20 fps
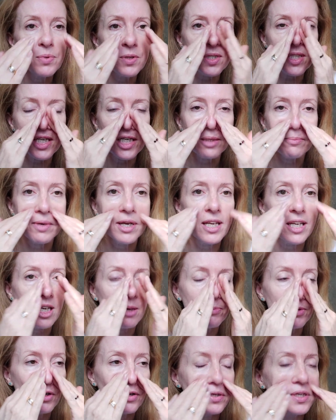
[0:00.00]
put any
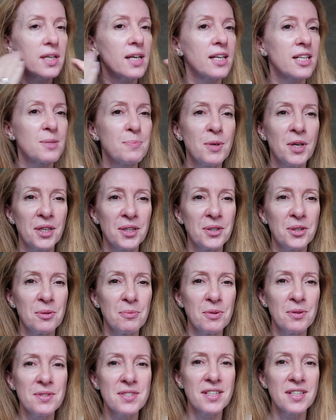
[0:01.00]
makeup on as per normal,